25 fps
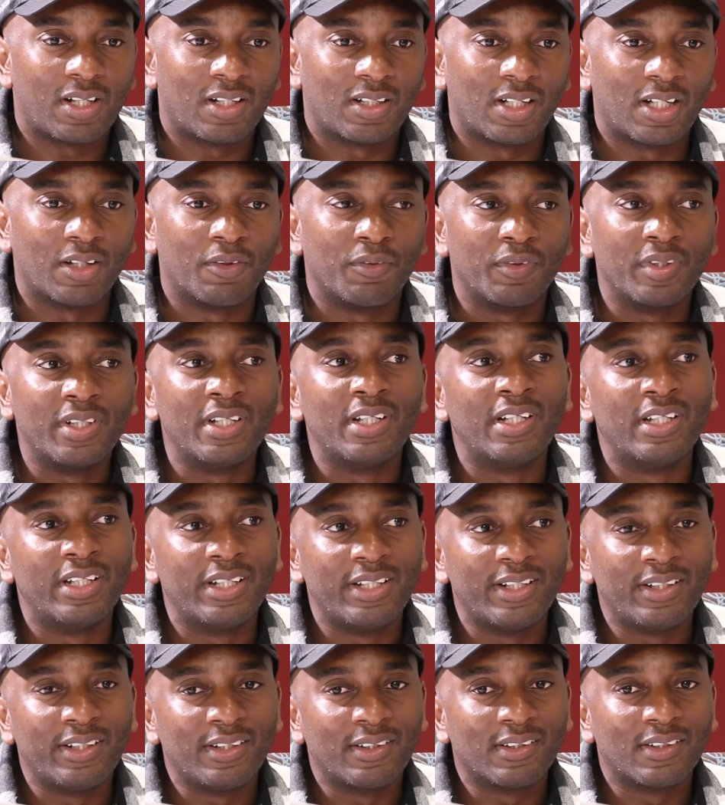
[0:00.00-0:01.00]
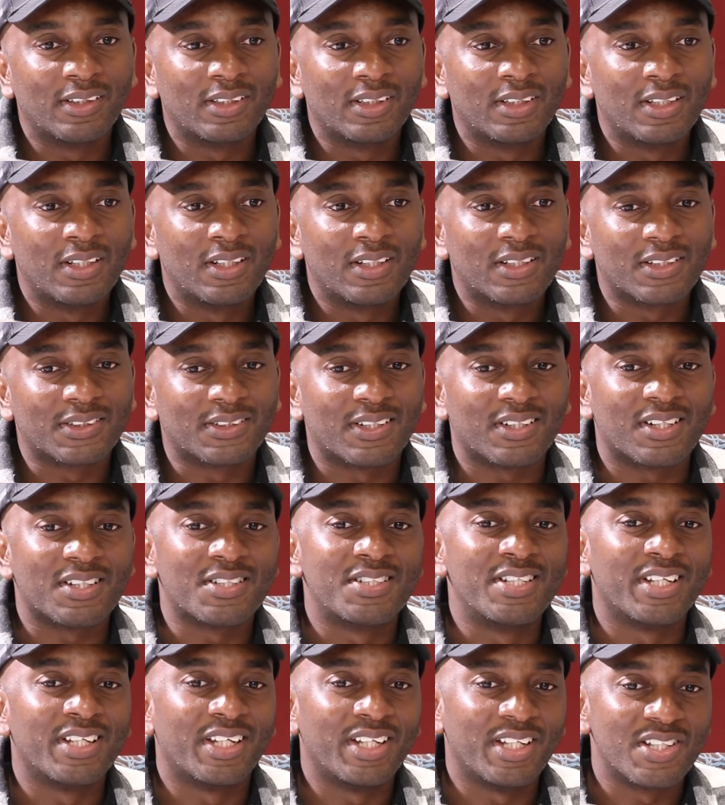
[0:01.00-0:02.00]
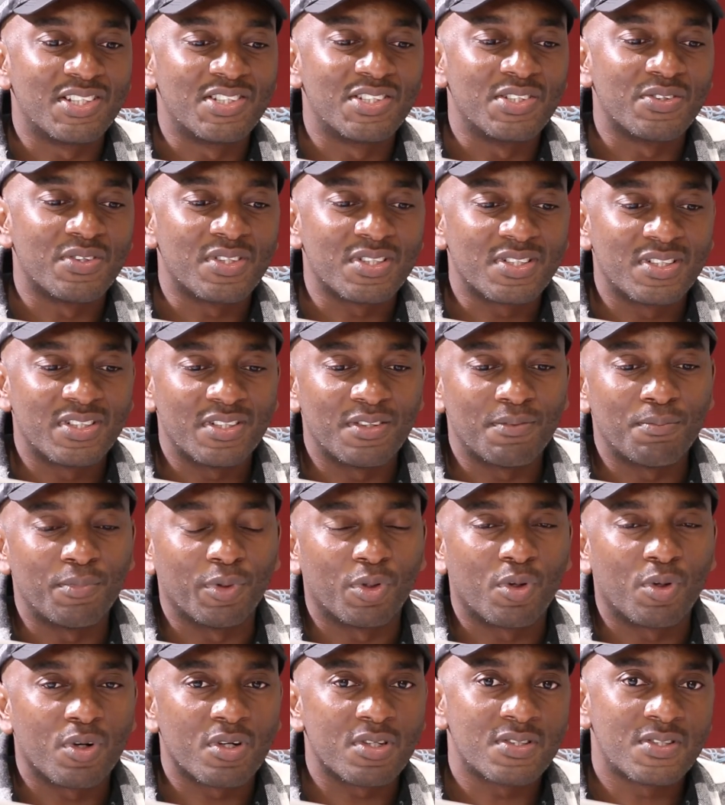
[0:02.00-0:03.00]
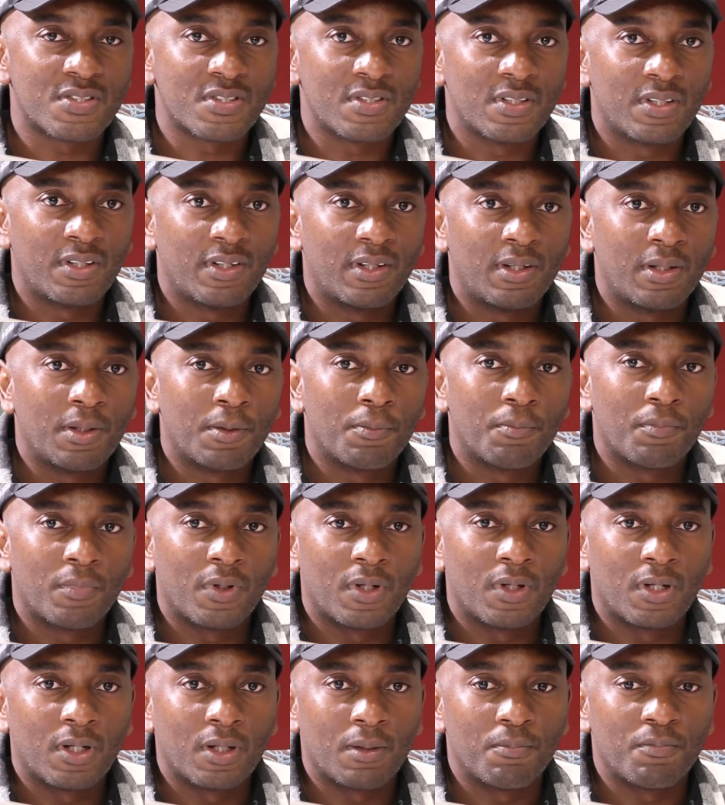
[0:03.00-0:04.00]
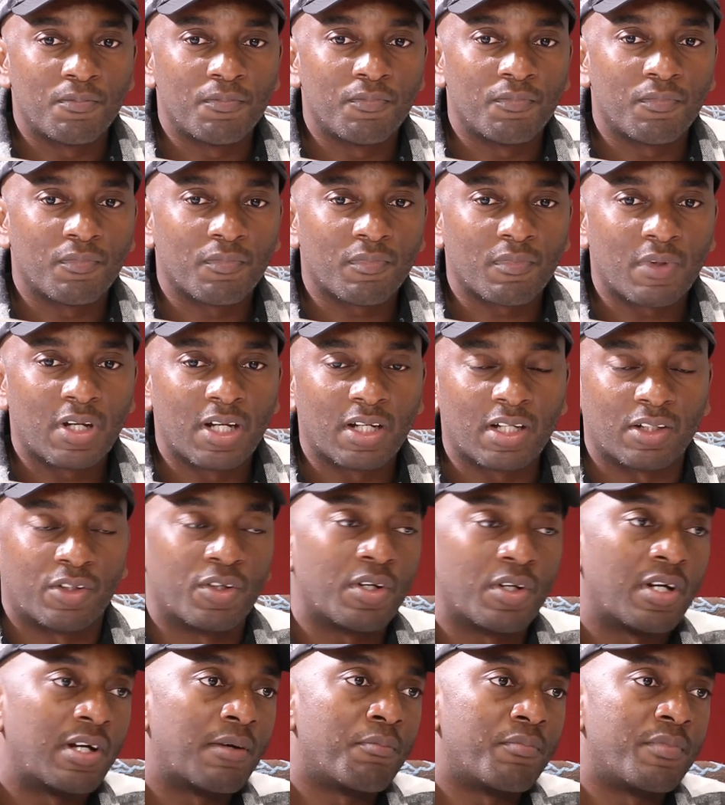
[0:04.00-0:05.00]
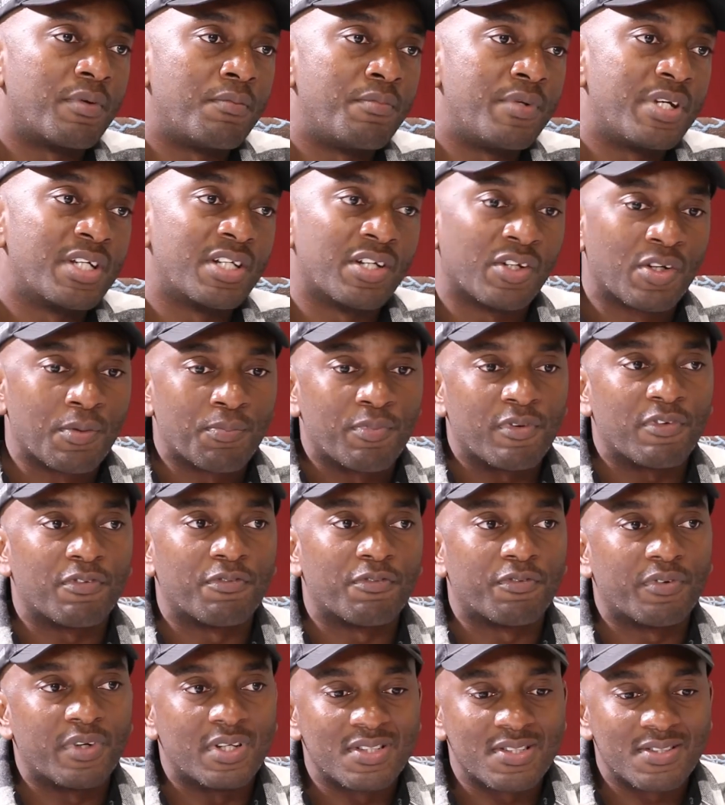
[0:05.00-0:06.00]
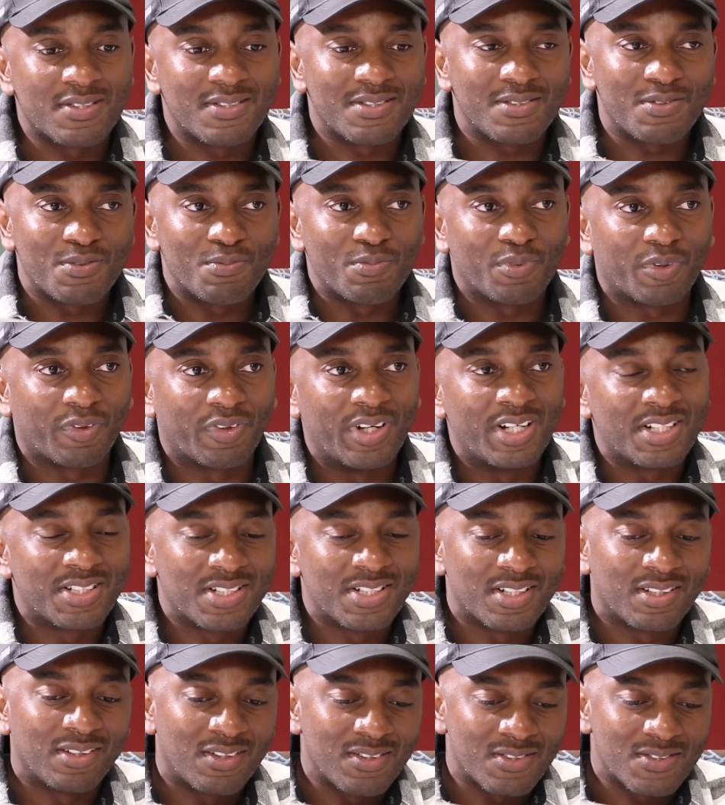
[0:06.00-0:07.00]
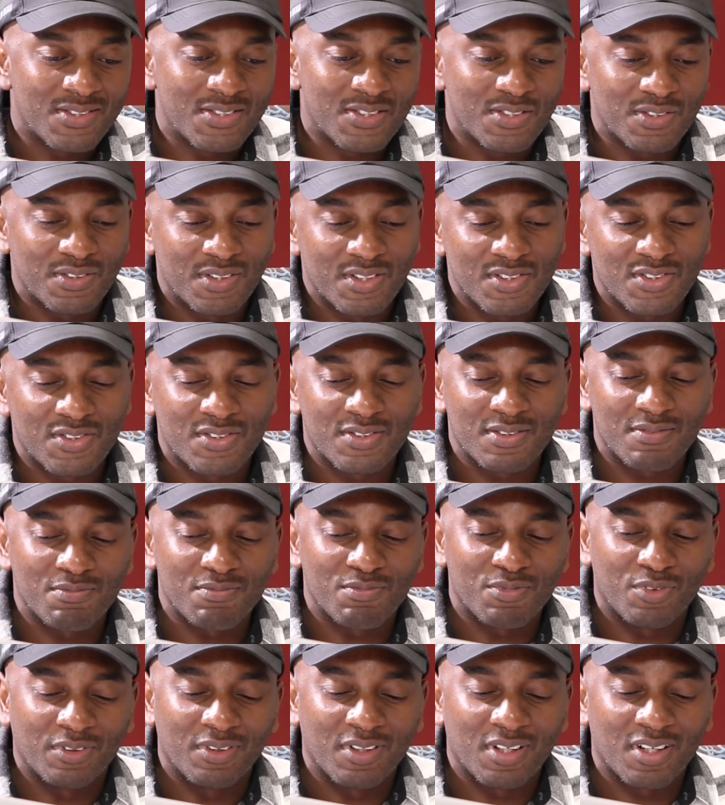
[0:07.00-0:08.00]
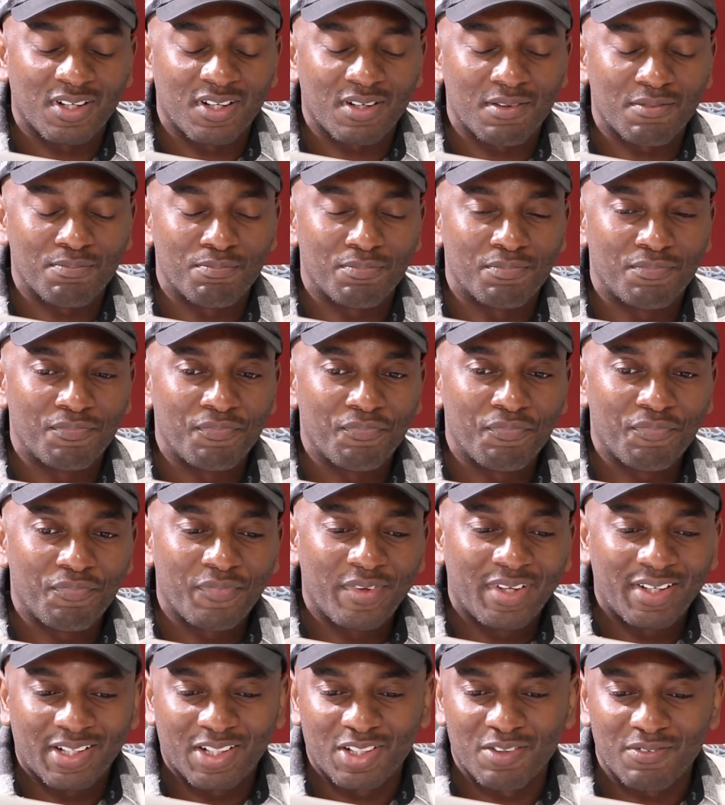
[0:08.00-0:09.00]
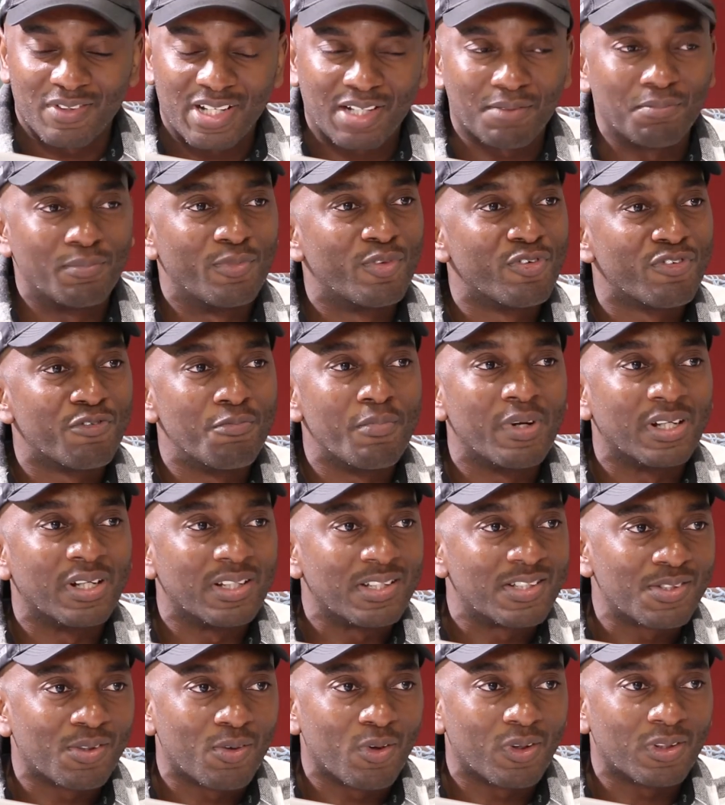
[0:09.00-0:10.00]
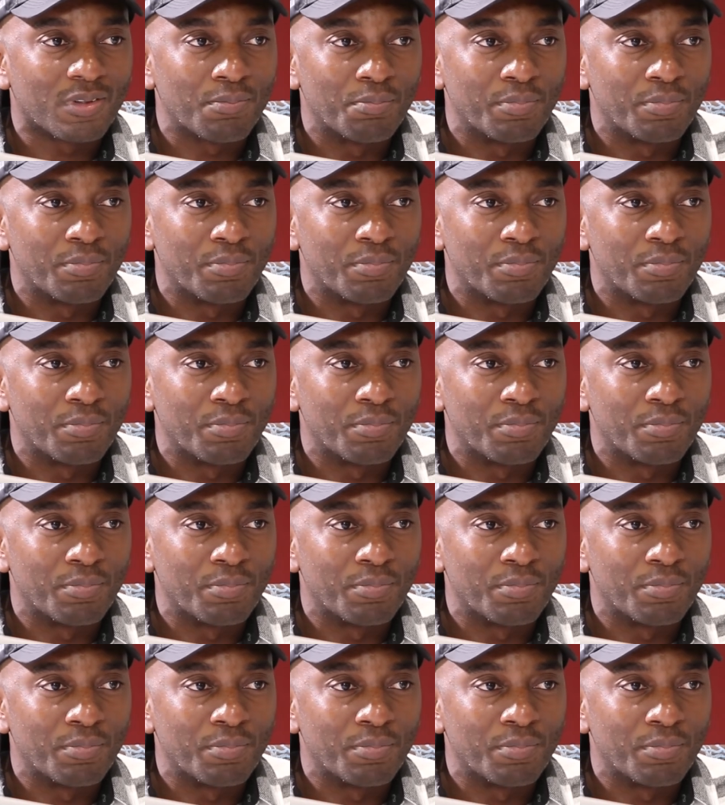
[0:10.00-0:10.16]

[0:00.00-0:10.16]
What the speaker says: I really started taking it seriously because me and a group of friends created this kind of like movement called